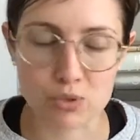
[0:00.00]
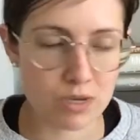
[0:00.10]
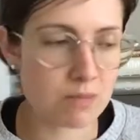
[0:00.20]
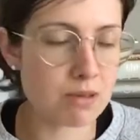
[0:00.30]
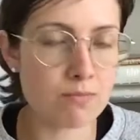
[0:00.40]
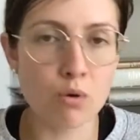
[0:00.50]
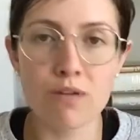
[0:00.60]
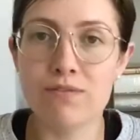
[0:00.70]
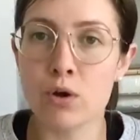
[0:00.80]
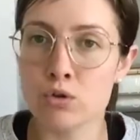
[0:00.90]
We can be more
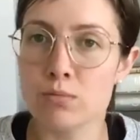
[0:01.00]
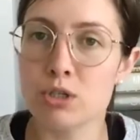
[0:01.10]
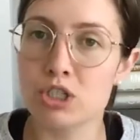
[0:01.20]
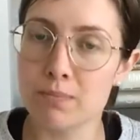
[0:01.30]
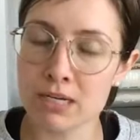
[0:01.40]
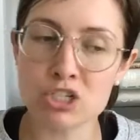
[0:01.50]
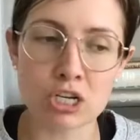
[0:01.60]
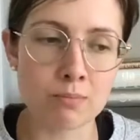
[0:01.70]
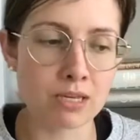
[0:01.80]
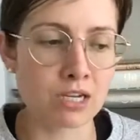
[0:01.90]
vulnerable to
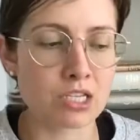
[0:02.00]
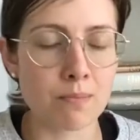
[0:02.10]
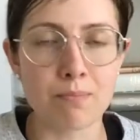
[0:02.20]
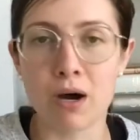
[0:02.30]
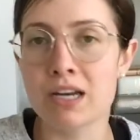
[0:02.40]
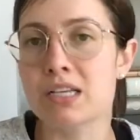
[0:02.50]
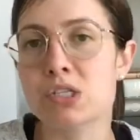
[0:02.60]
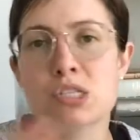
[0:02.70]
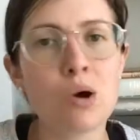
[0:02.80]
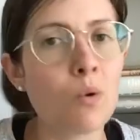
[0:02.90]
binging because our body
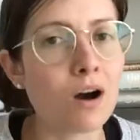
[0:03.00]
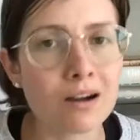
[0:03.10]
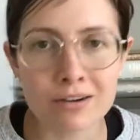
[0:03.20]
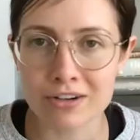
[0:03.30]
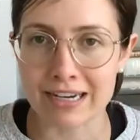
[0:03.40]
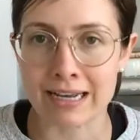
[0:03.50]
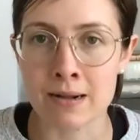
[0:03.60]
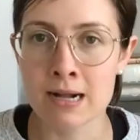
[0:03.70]
is so hungry